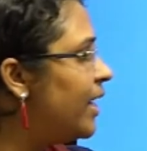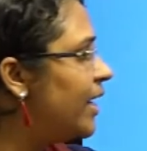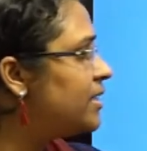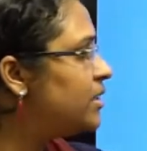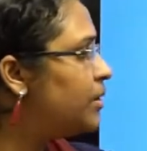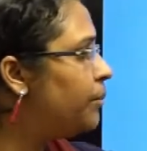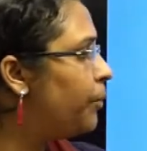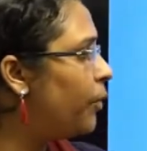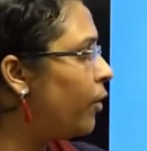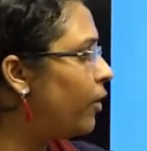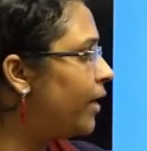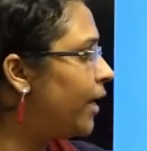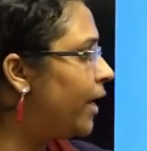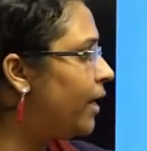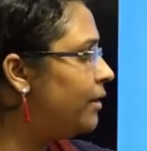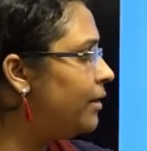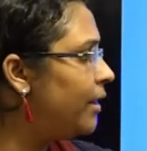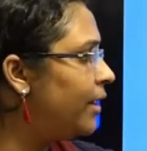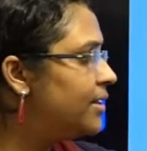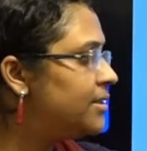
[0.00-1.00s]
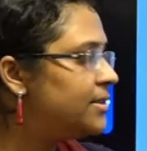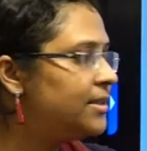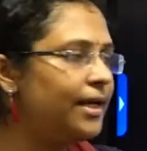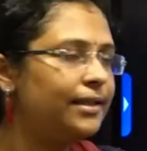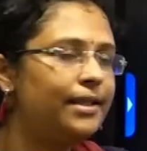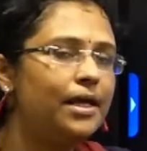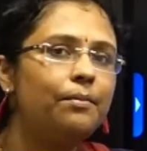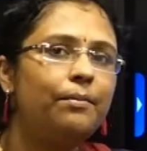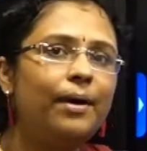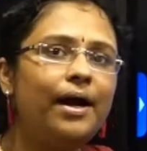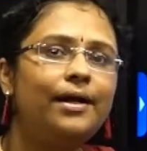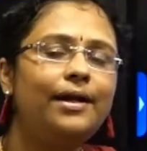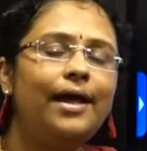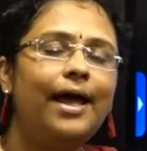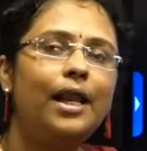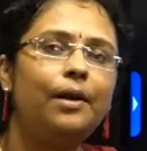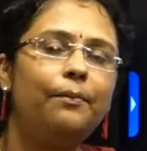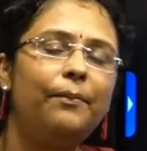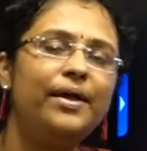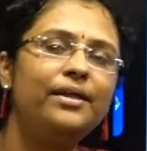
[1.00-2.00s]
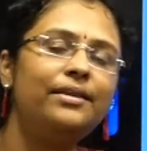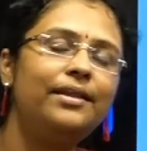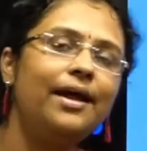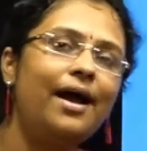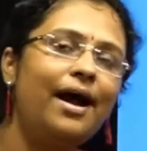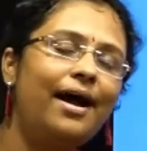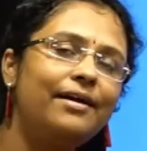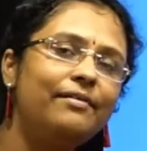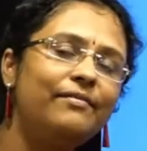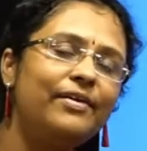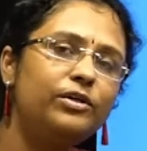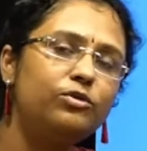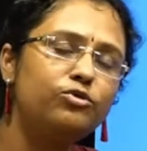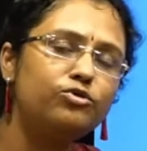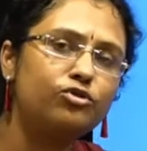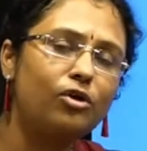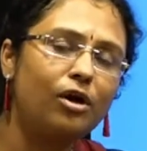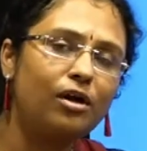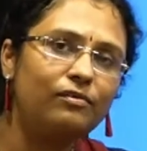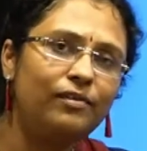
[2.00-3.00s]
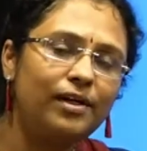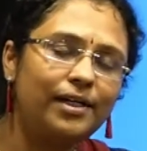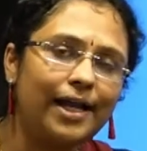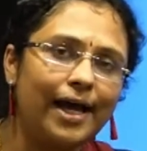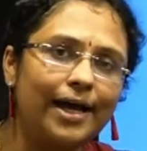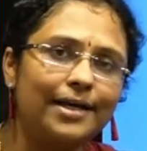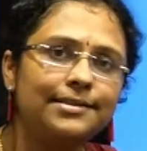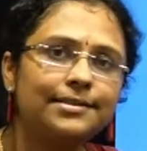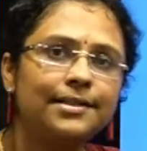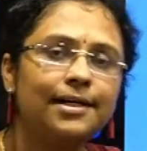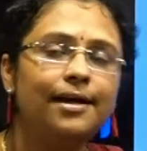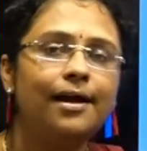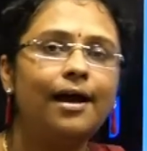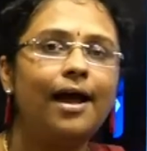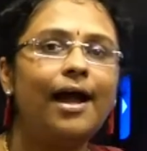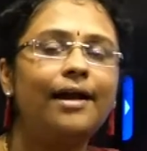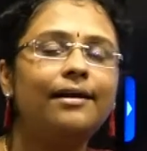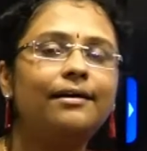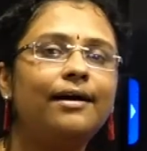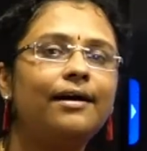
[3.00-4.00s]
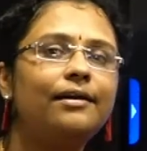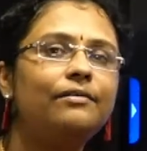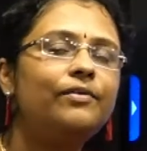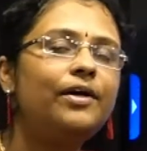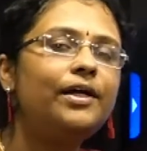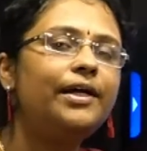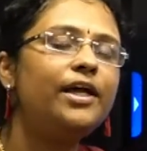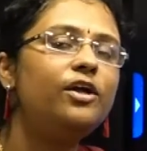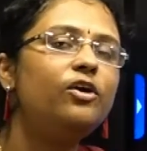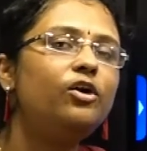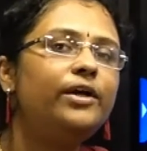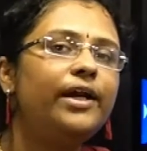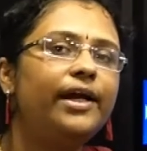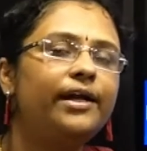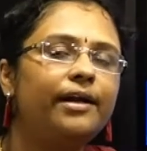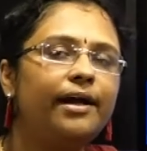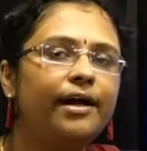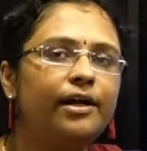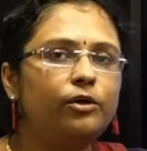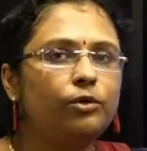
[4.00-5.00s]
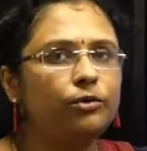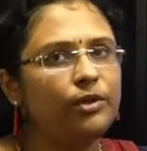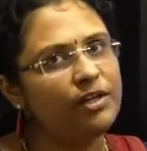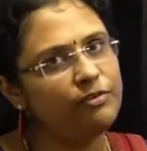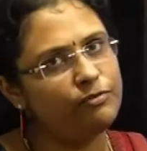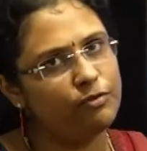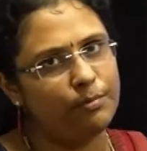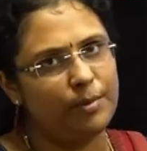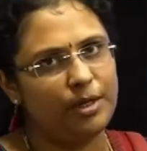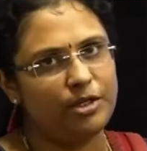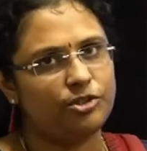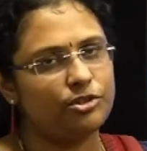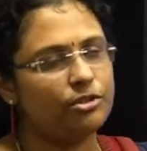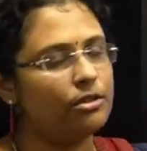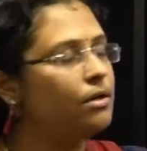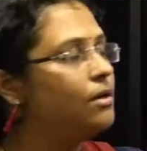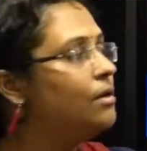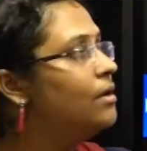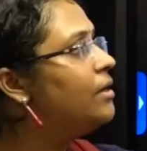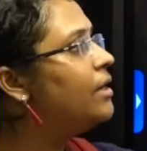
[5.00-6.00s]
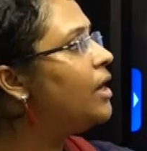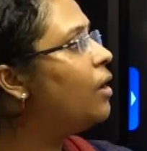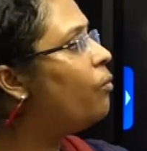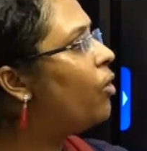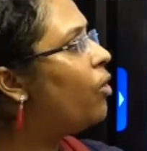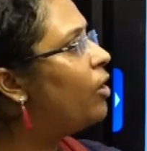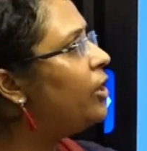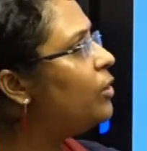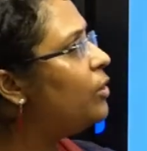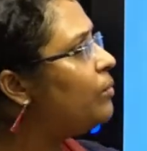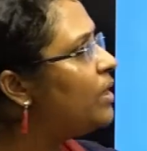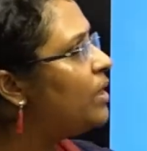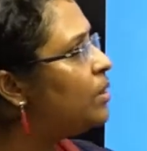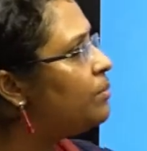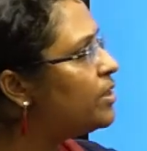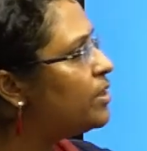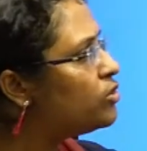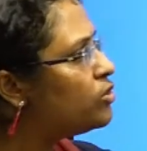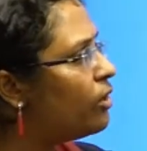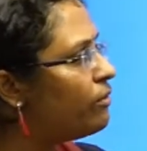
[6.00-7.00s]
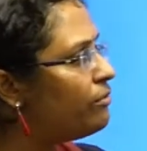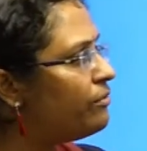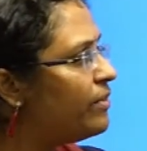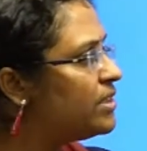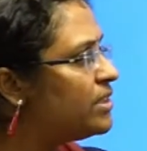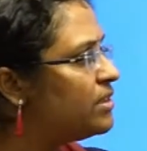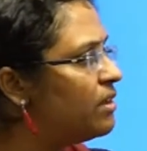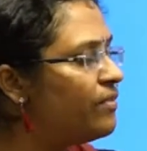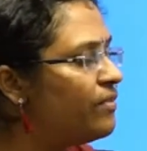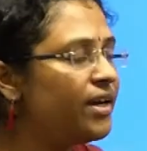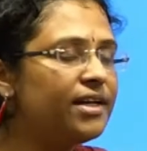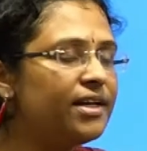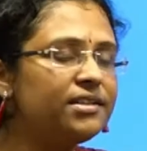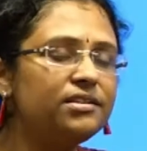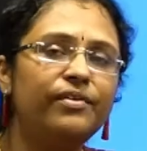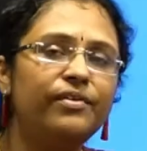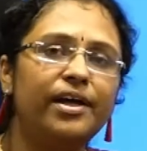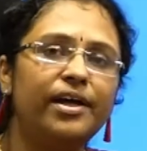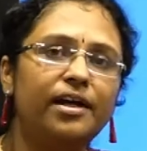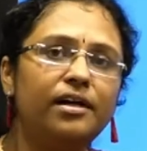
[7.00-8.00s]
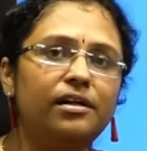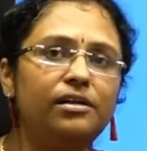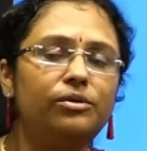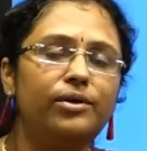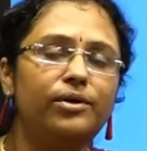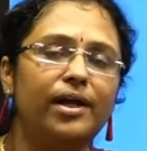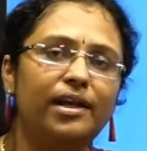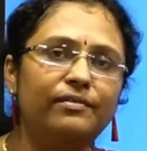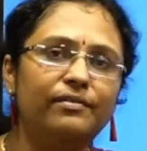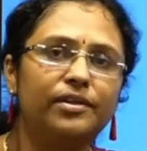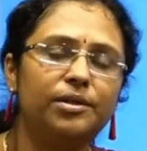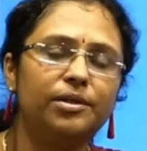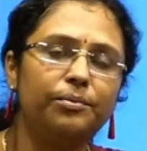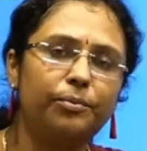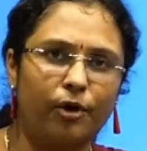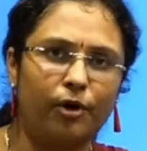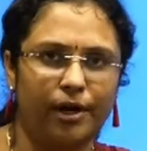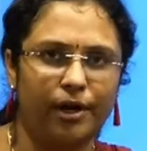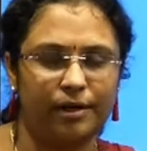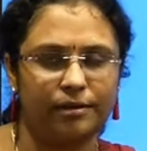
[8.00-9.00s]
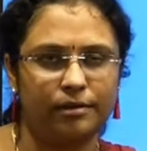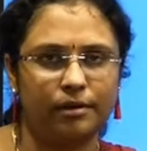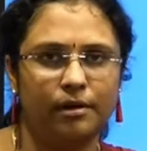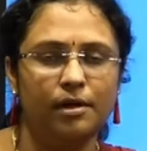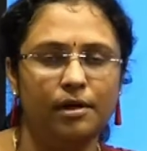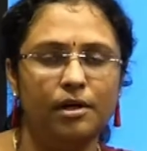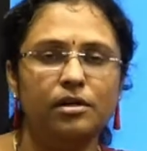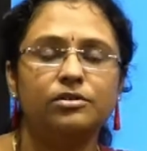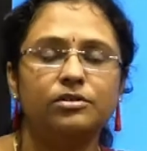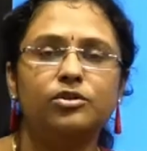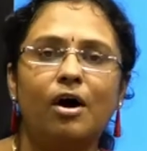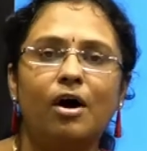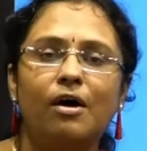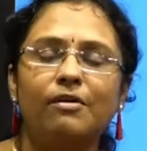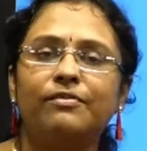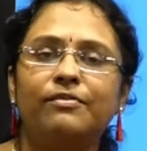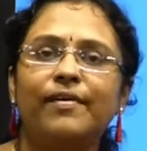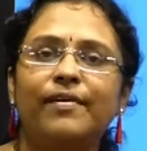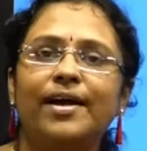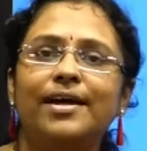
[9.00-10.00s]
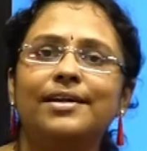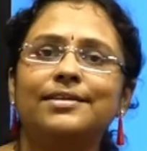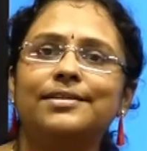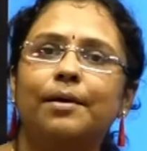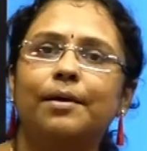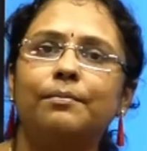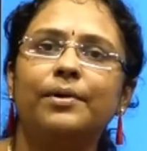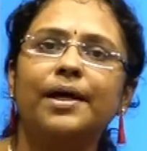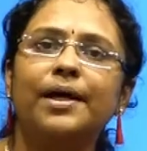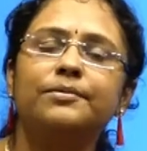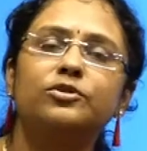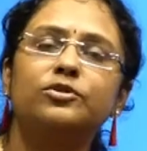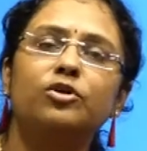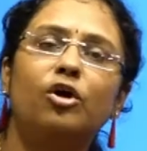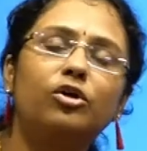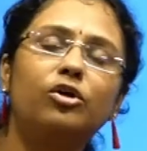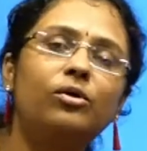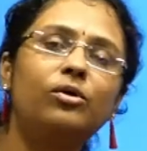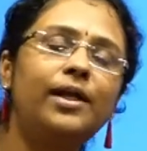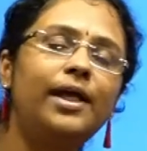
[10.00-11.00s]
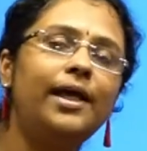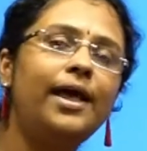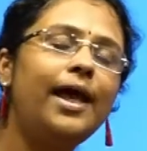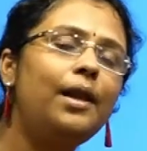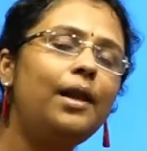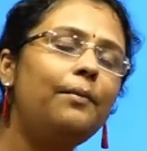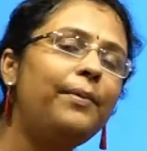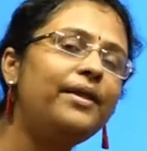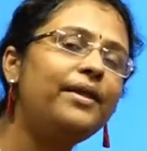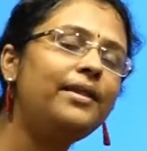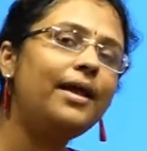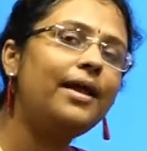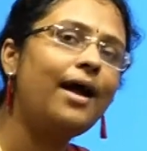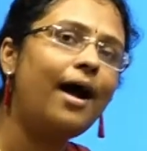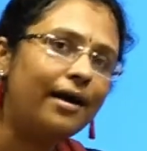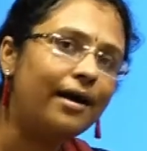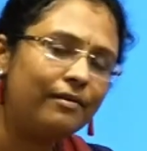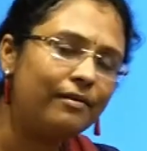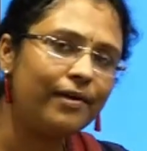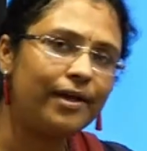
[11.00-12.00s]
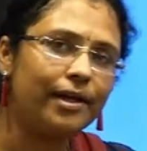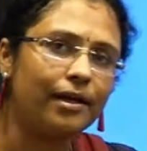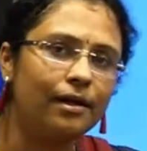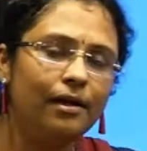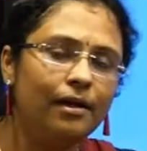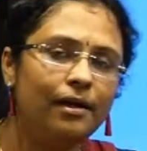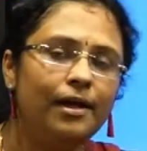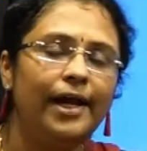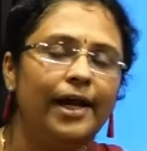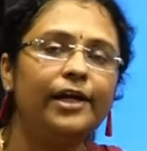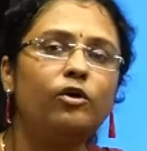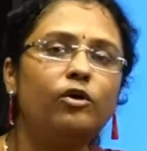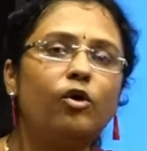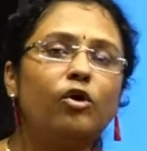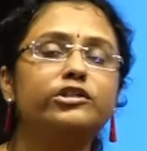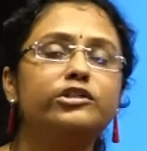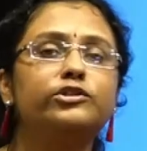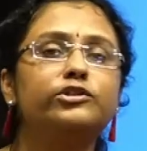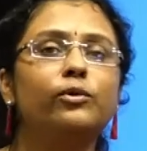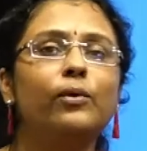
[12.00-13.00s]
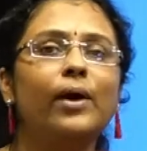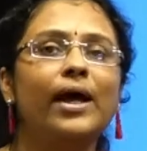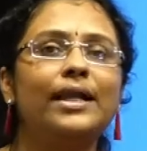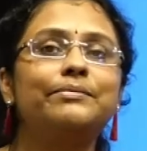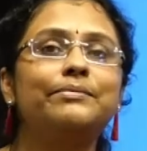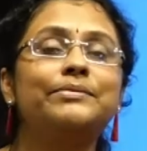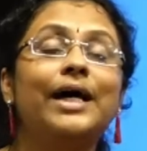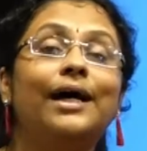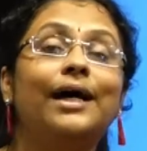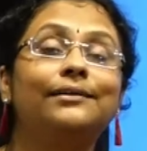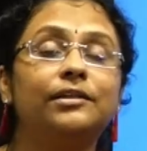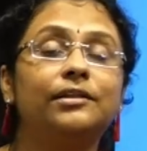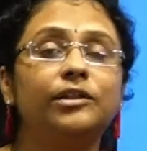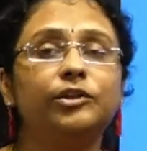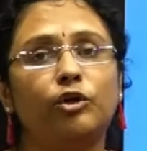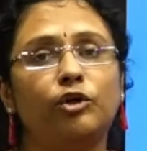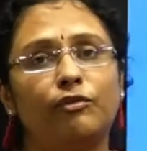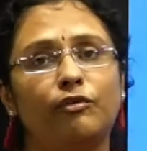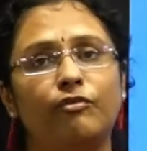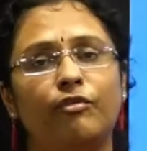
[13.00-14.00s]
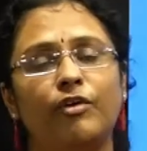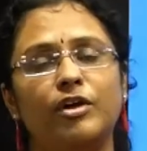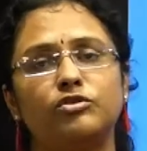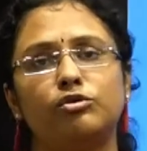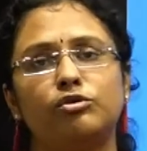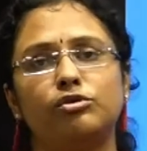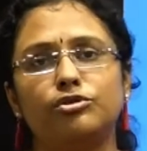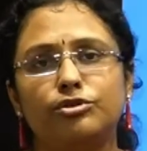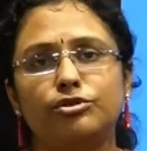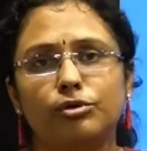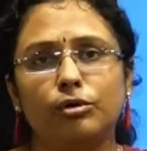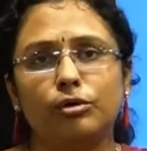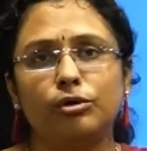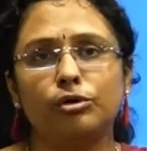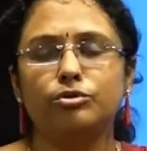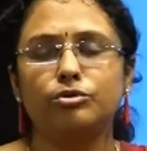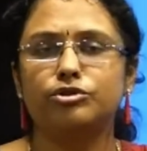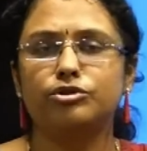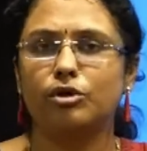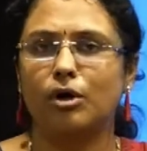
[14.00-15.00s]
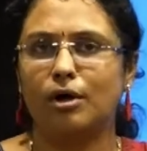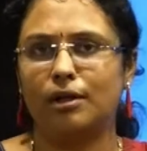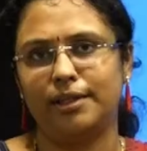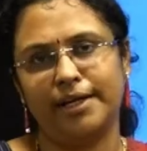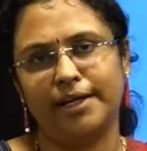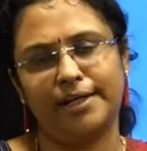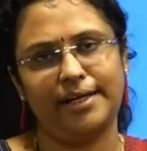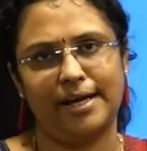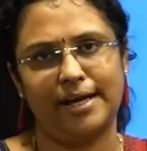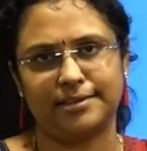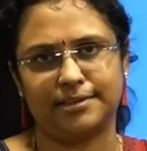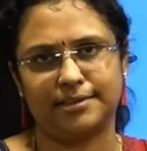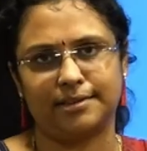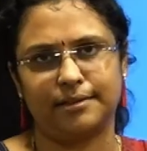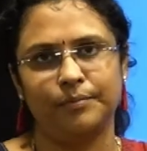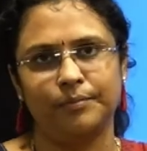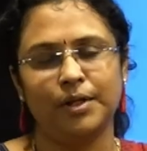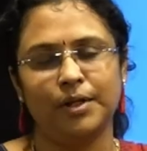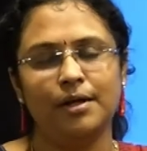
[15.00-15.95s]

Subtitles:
as a product is nothing but helping the hardware to solve a task and converting your data into the information. Now, what do you mean by software serving as a vehicle to deliver the product? Software sometimes not only helping the hardware, it also helps other softwares also to solve their task.